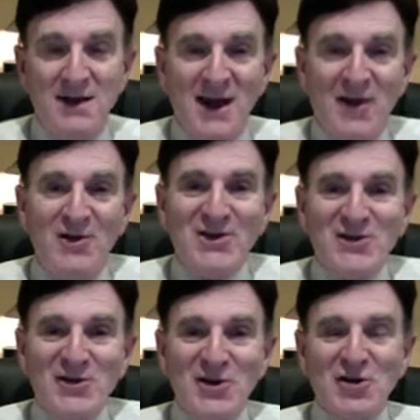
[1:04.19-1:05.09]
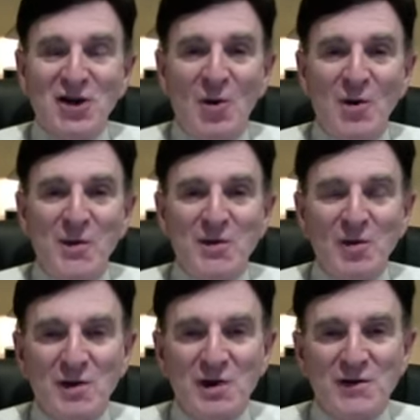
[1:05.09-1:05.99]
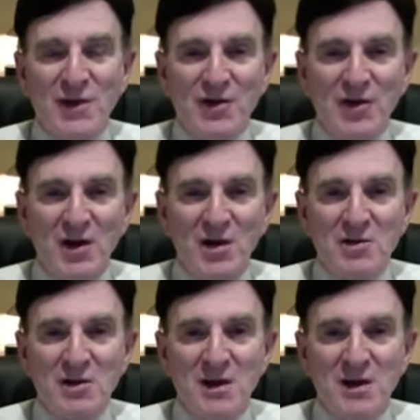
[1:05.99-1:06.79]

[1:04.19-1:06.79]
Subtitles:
years and years ago, we've been doing these for 30 years.